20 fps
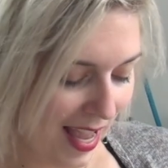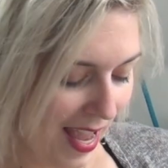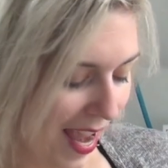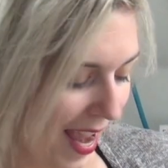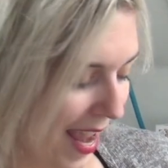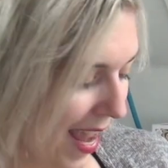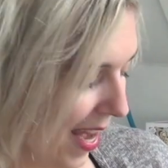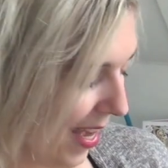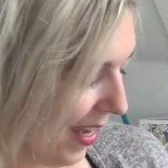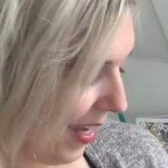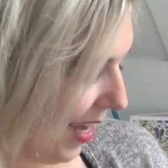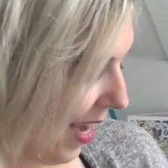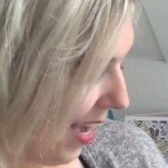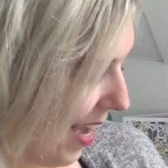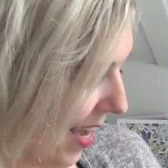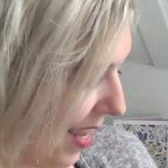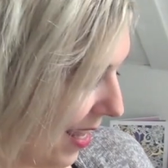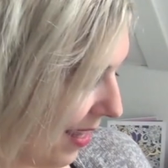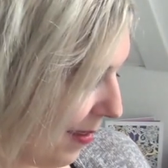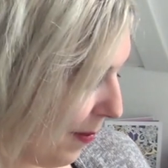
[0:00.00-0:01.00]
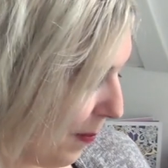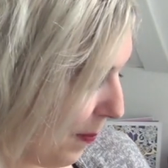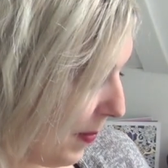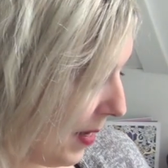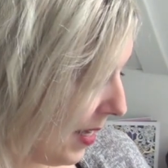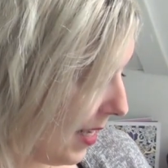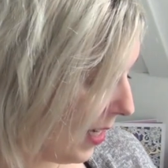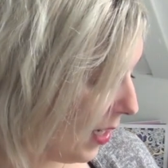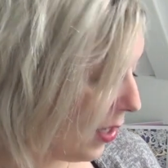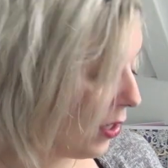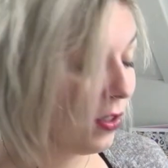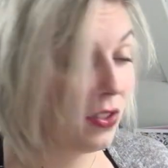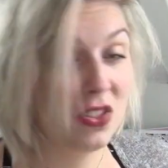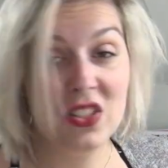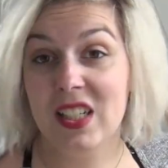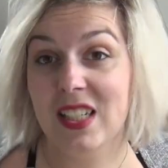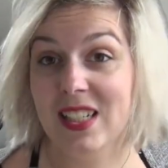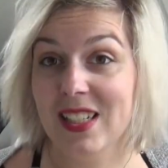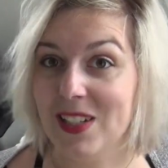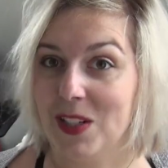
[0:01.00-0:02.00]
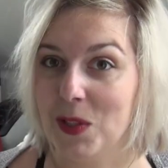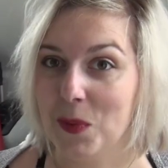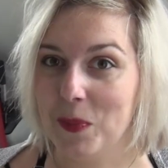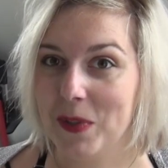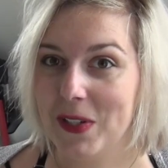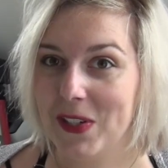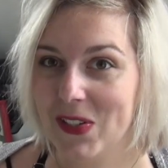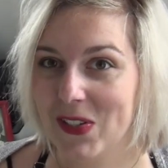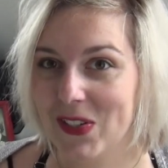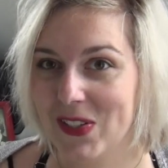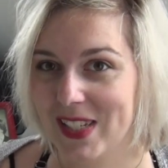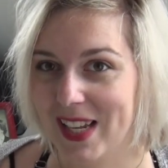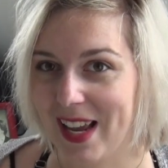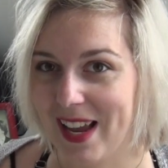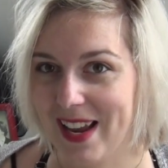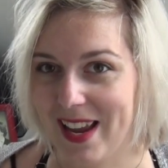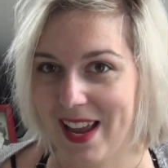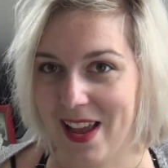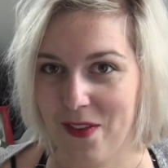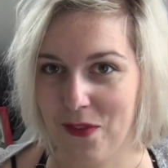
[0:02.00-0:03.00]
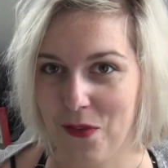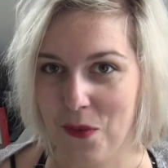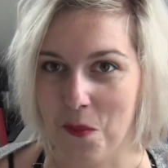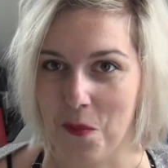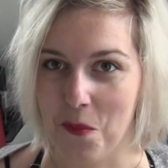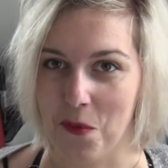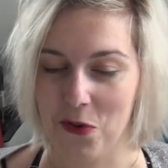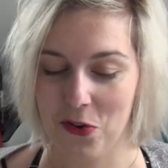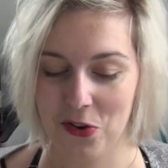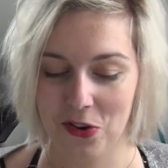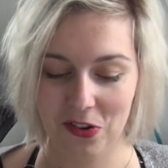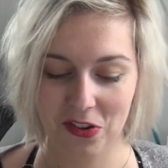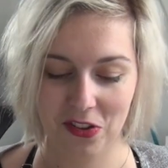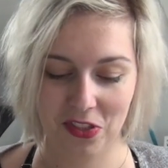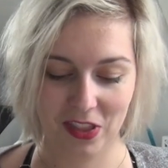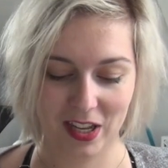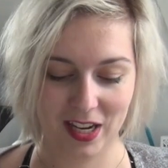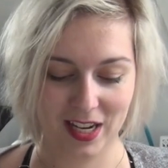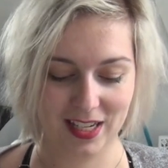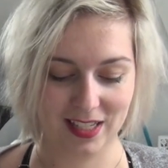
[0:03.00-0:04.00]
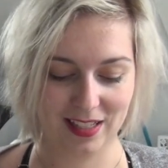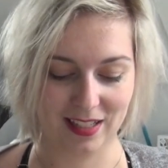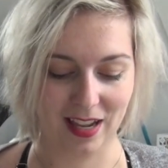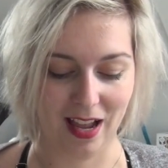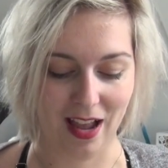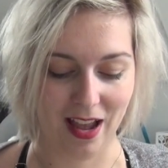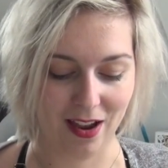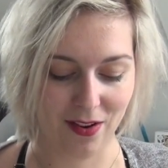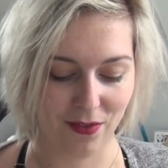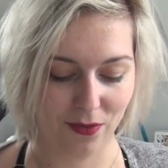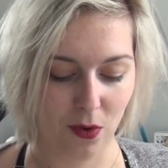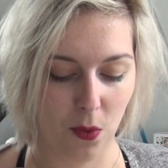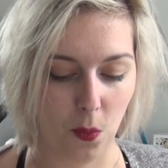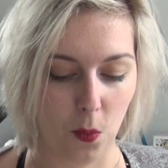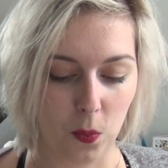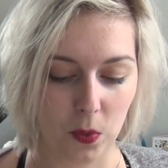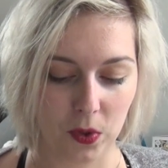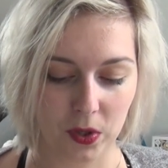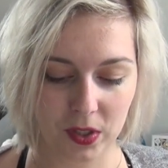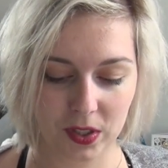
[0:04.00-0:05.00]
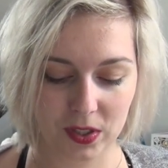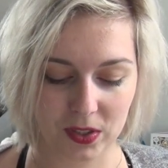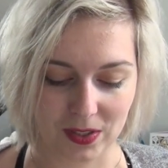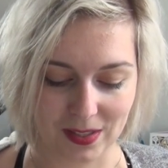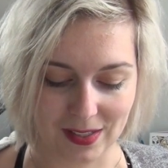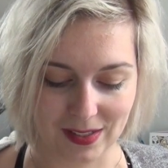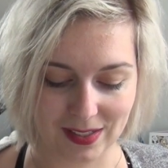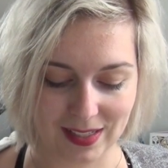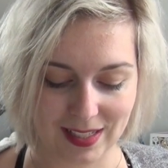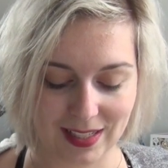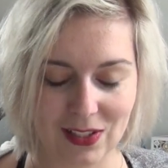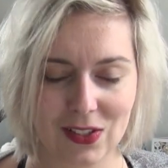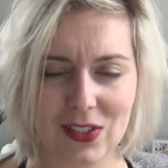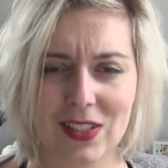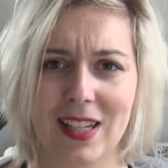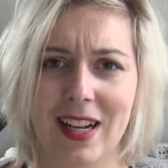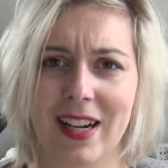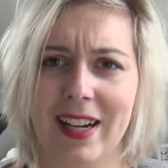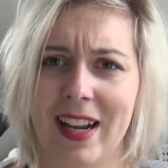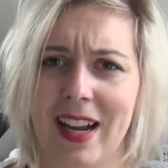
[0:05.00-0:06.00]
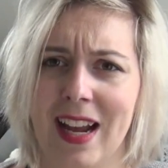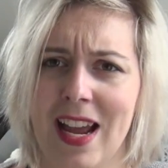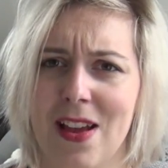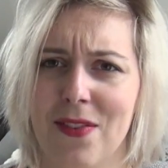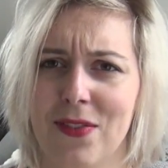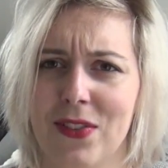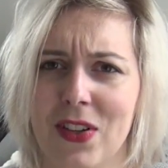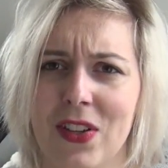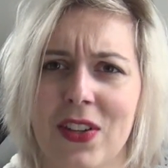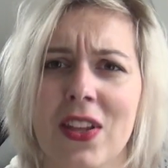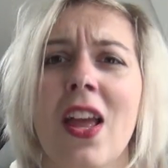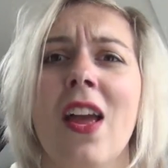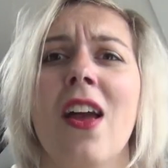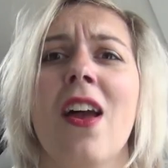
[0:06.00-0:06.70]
And let me continue, because I have more things I've worked on. It looks like I have done